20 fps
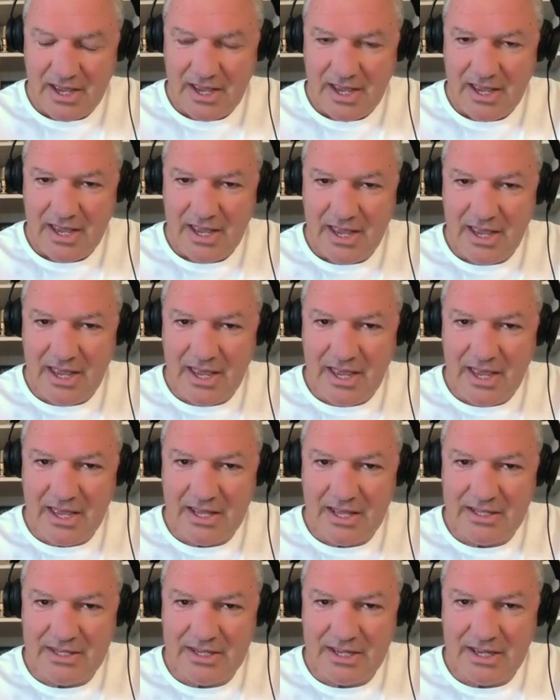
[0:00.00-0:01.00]

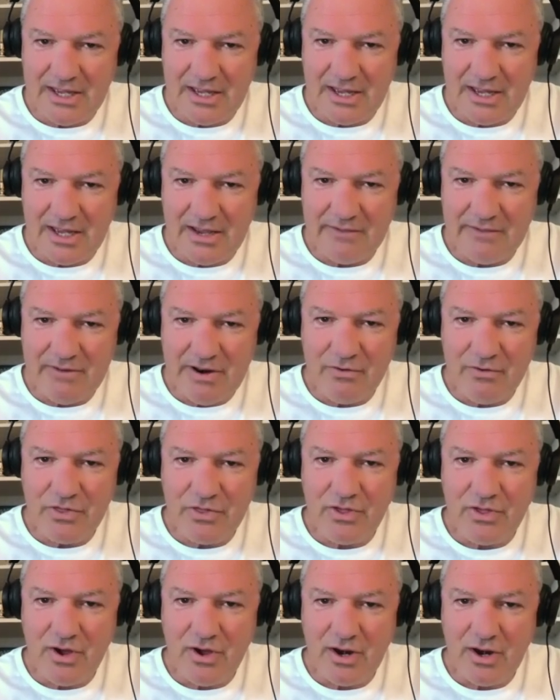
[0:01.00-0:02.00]
And I've never
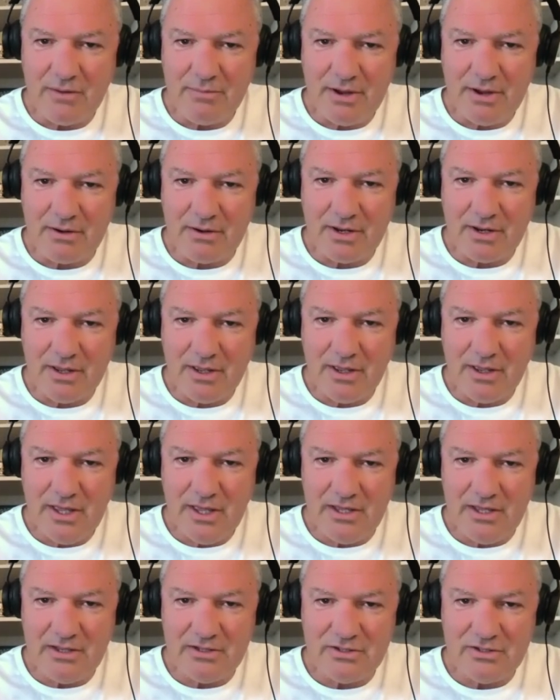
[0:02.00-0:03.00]
thought about
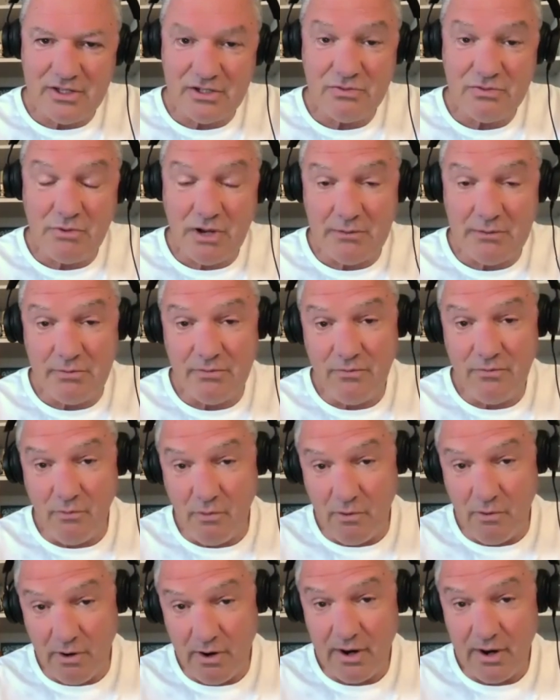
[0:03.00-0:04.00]
keys this way
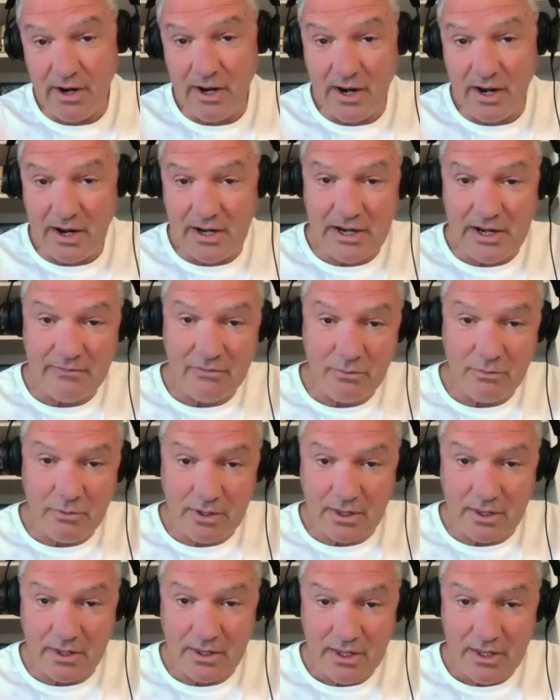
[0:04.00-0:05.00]
before, and I never
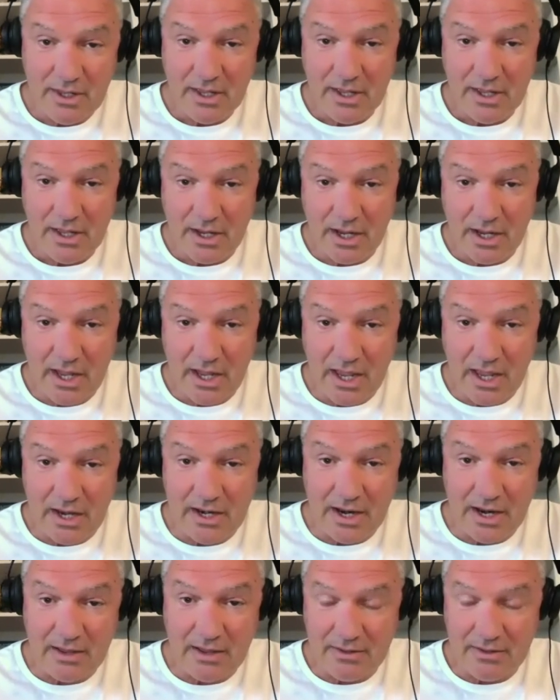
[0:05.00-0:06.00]
will
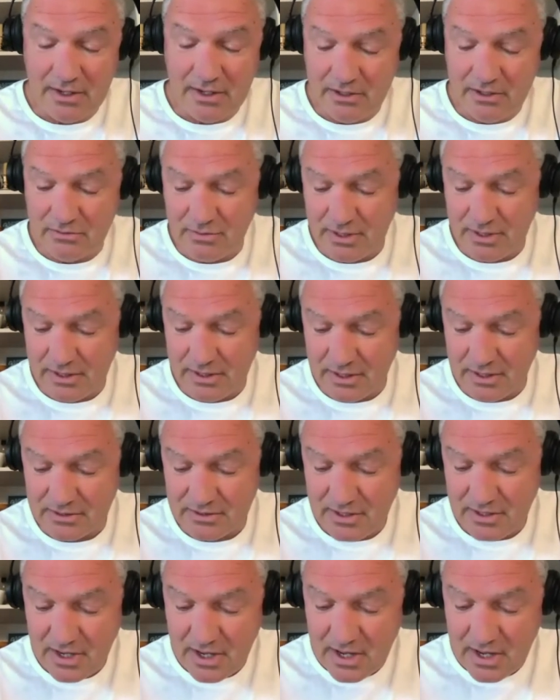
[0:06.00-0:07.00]
again now that he's written
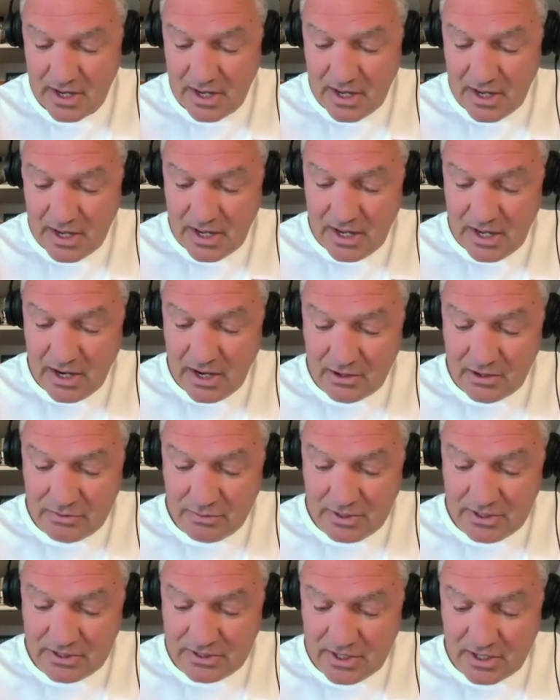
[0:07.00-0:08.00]
this. Here's
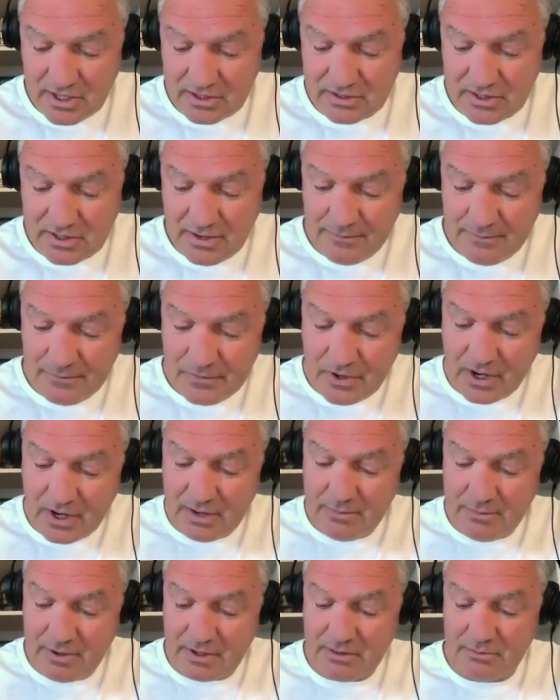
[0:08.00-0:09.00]
what he says,
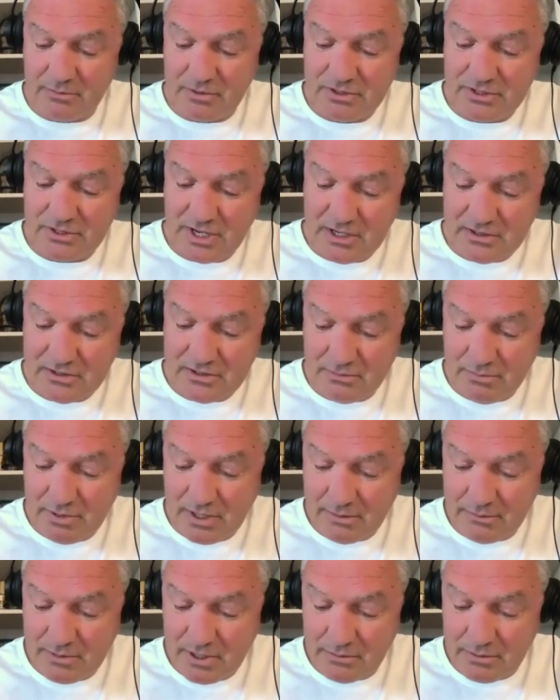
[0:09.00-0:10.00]
talking about the Mercedes and
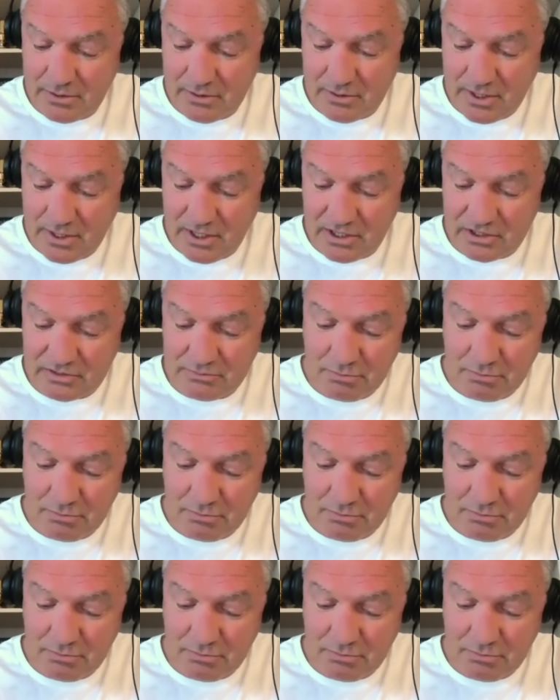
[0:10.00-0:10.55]
BMW keys.